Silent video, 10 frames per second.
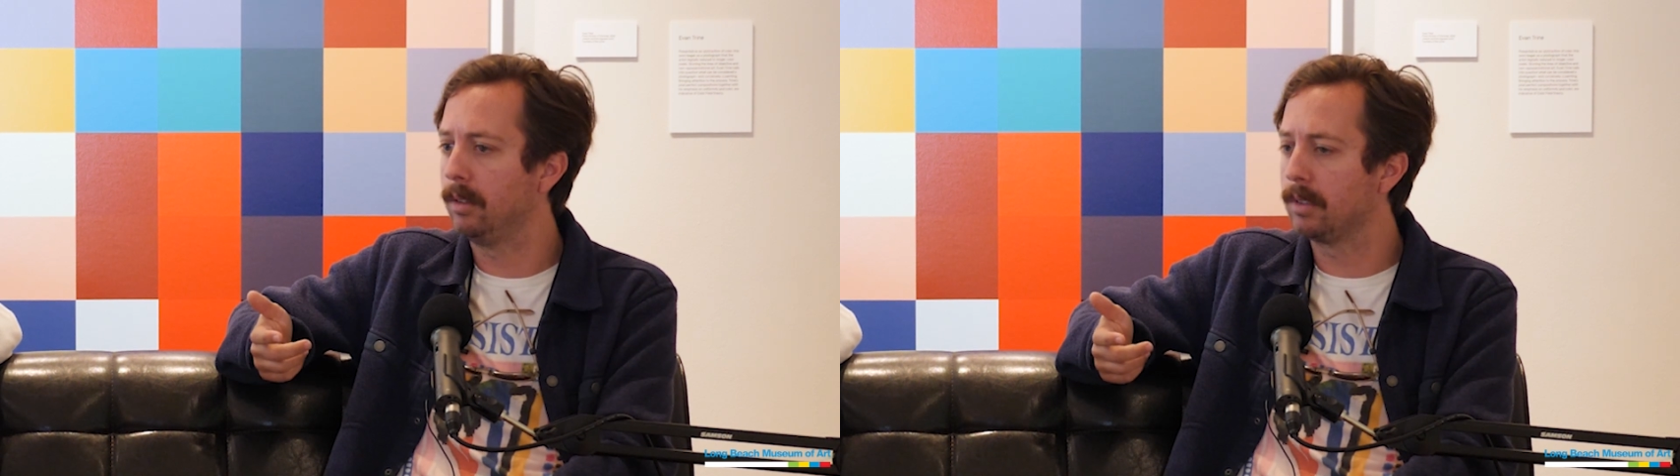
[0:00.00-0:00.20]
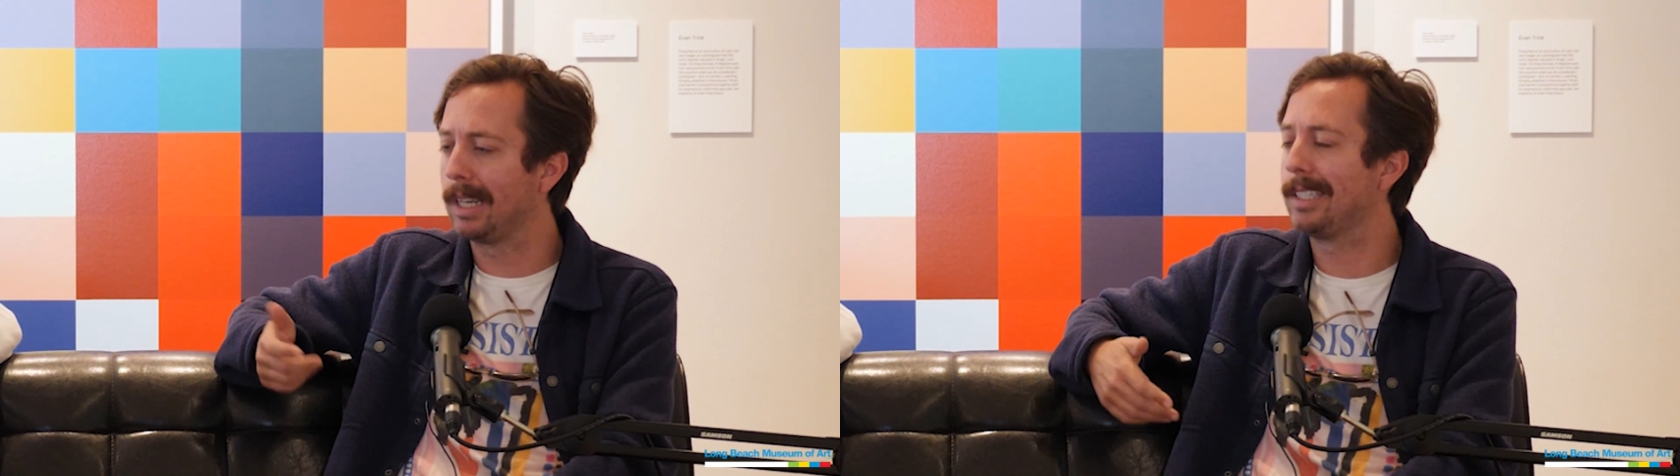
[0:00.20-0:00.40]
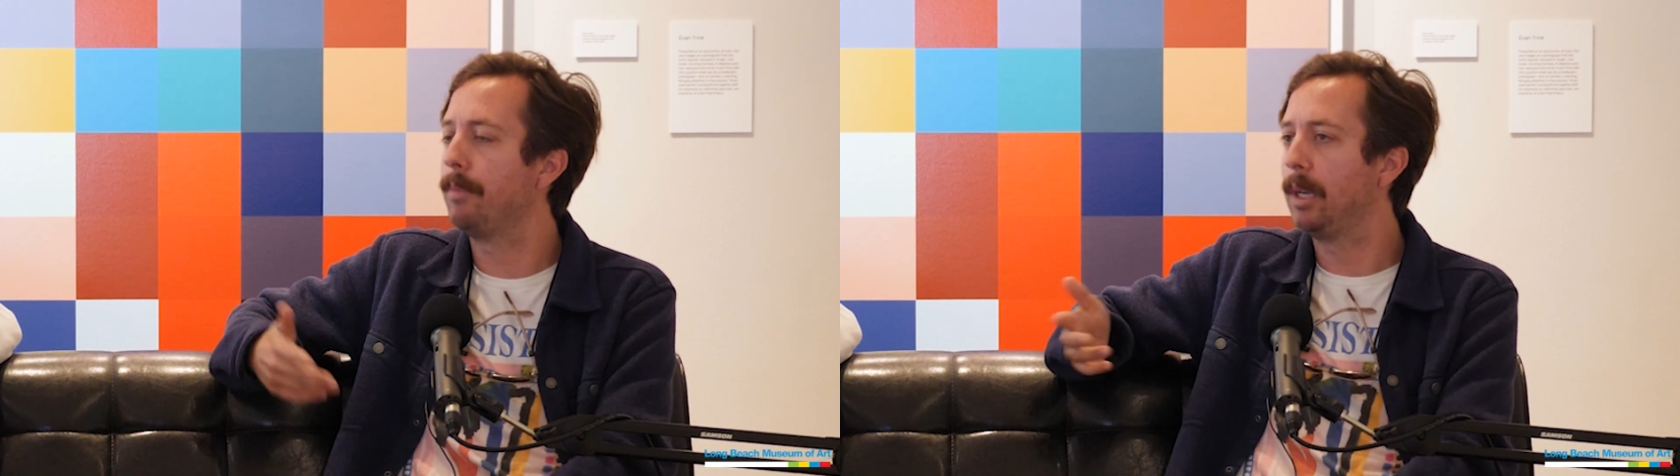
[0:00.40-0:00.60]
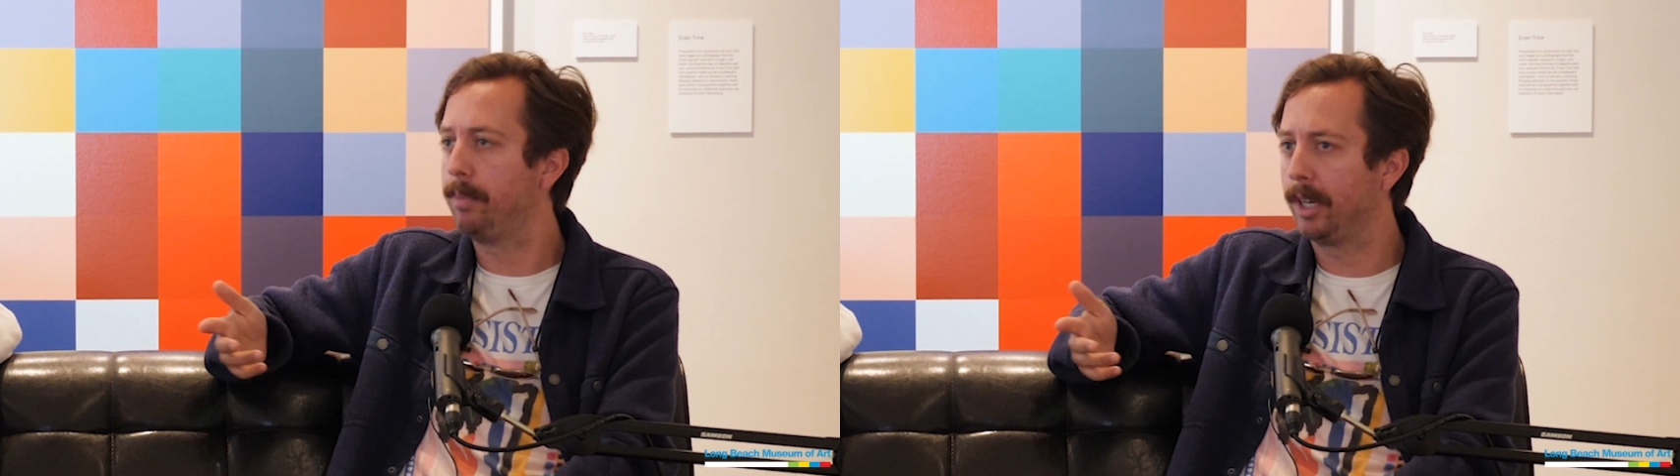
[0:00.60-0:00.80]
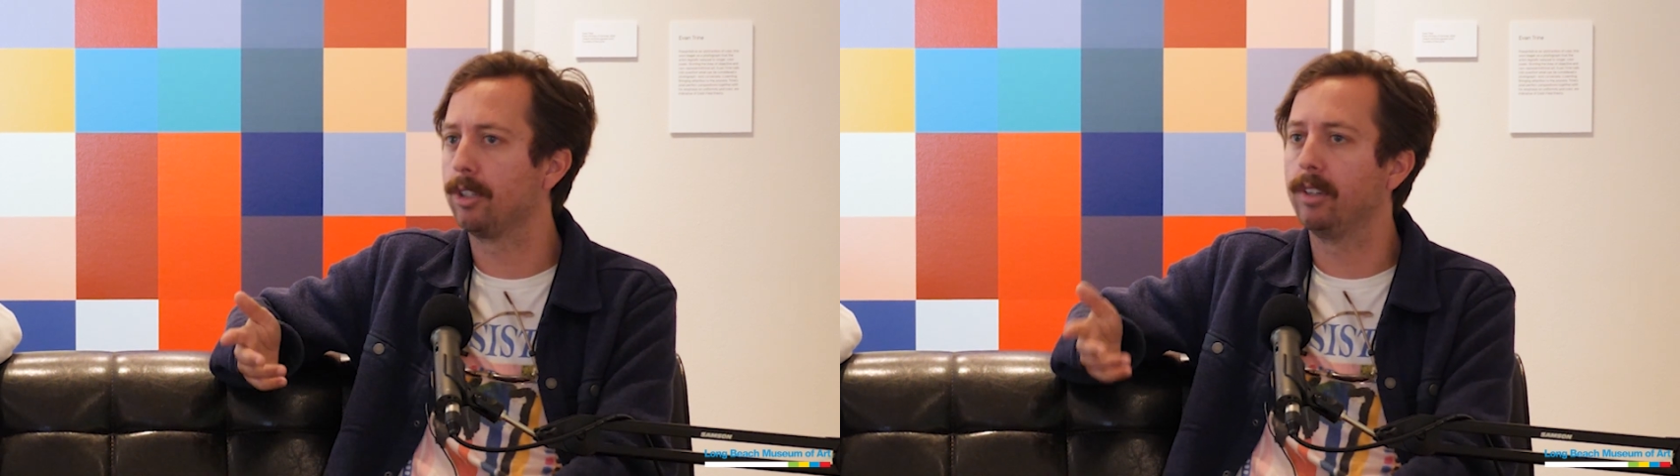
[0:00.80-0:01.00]
I was like, send me a
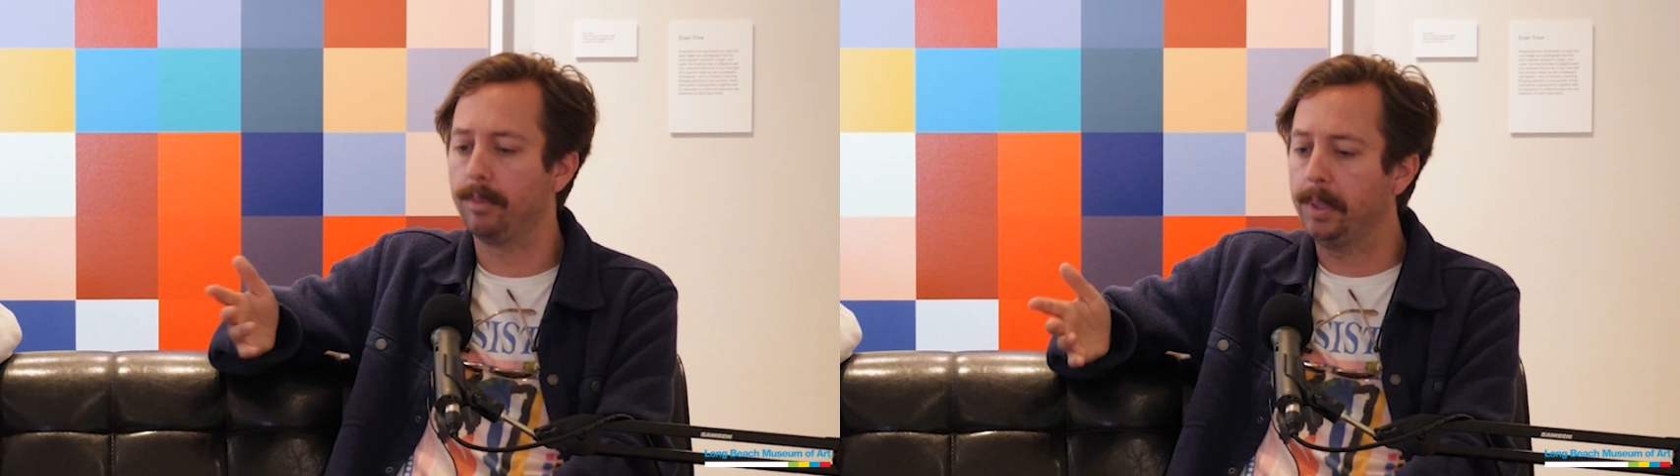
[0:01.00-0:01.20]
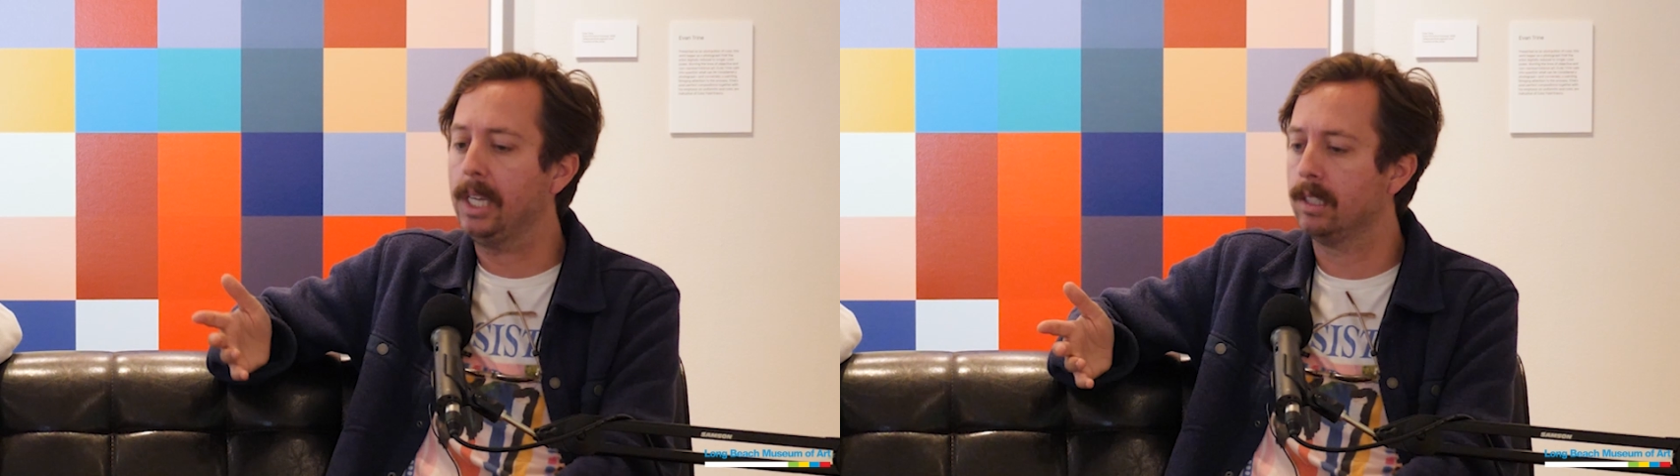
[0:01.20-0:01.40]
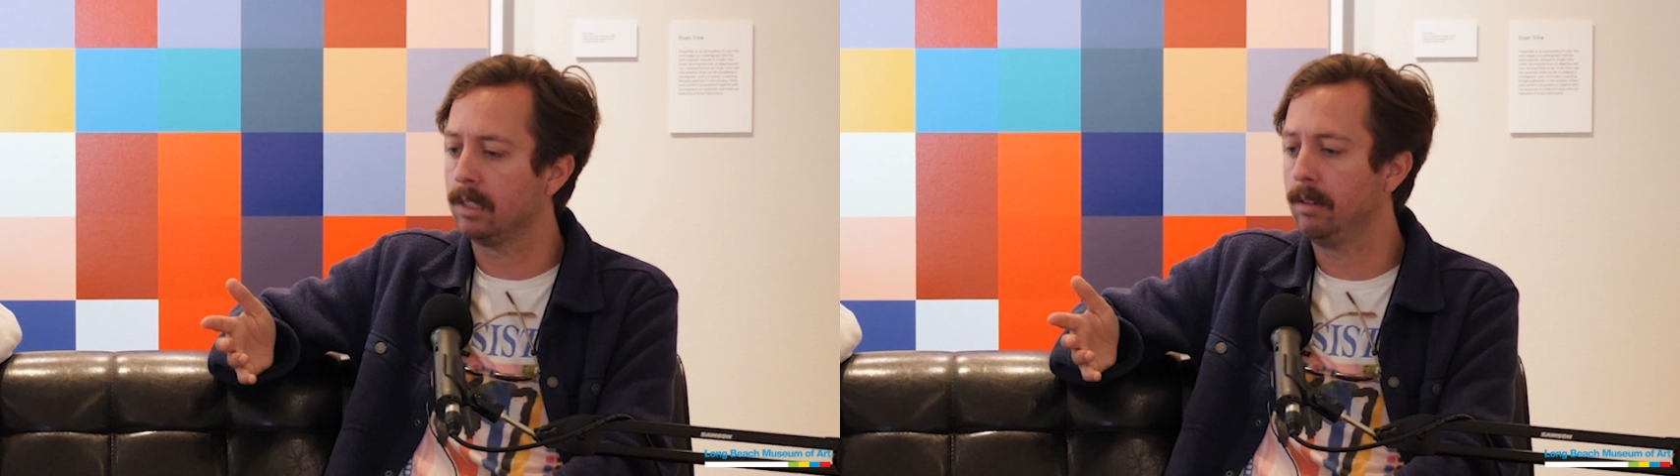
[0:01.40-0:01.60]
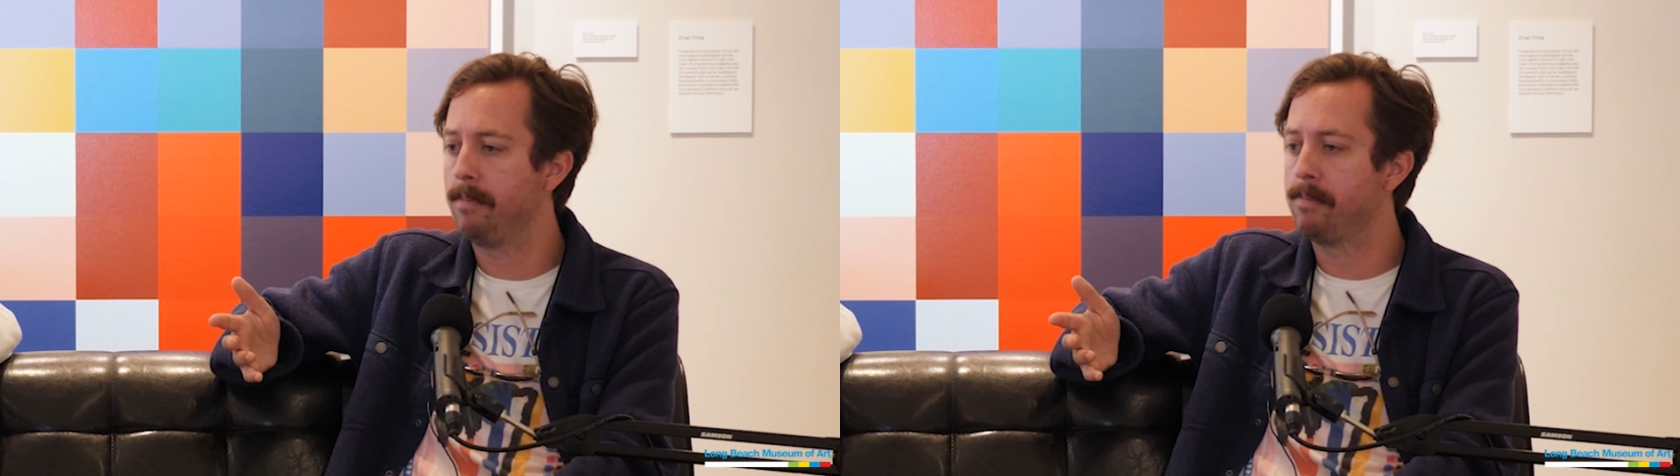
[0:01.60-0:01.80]
picture of a piece